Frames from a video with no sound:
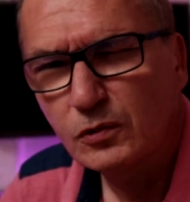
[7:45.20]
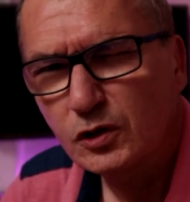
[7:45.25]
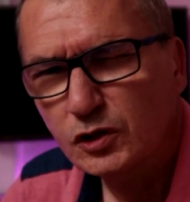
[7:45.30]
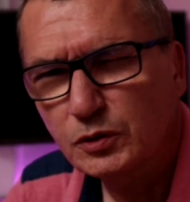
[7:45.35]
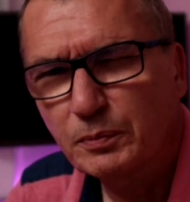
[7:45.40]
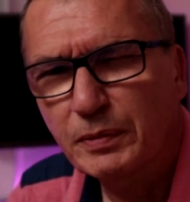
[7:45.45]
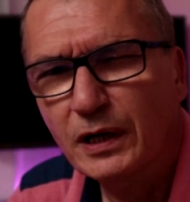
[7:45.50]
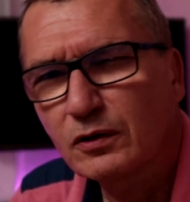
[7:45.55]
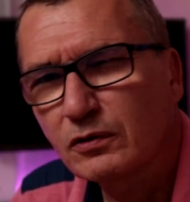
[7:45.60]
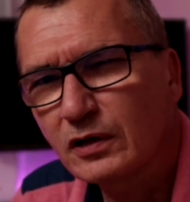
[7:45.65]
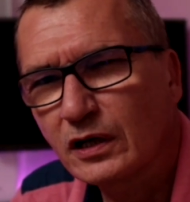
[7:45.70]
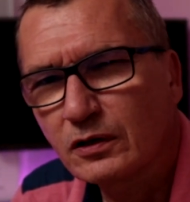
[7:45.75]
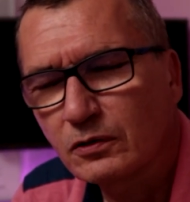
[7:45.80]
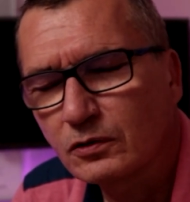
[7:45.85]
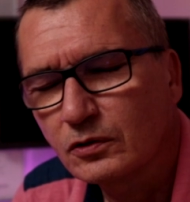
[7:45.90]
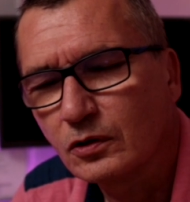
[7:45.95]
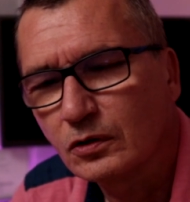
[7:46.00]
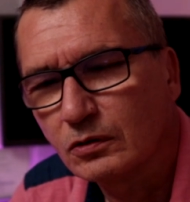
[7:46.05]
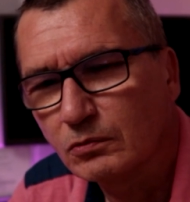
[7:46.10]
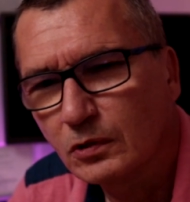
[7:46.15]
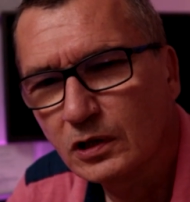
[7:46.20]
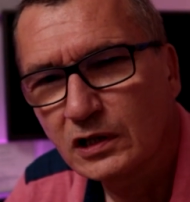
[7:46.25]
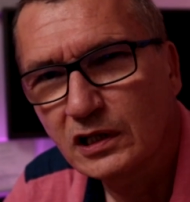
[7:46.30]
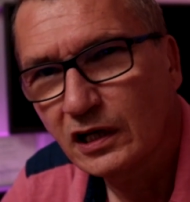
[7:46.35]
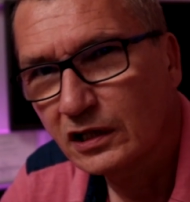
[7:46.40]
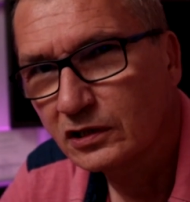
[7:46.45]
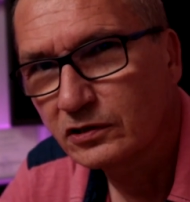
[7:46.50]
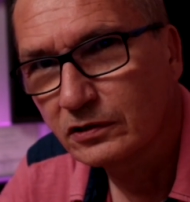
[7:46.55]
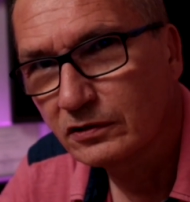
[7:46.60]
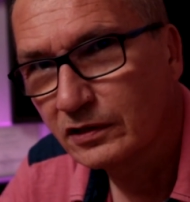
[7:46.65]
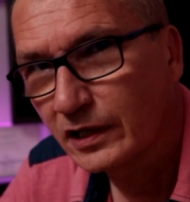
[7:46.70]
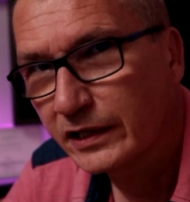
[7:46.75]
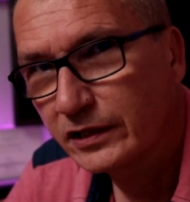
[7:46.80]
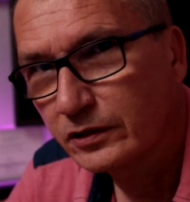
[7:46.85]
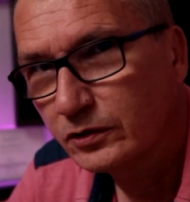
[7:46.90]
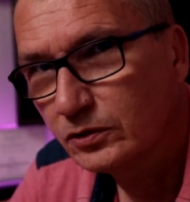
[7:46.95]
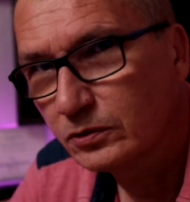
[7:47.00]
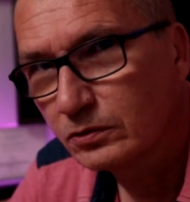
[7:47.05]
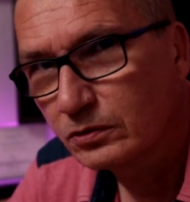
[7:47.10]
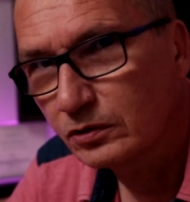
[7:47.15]
was about, I don't know,
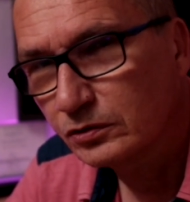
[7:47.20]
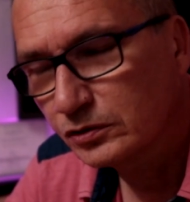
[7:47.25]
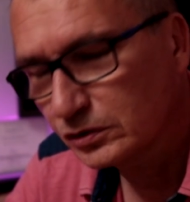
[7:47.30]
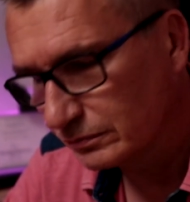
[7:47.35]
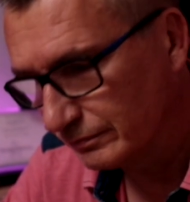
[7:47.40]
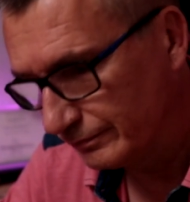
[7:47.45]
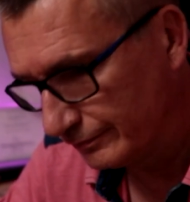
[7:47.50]
190 euros.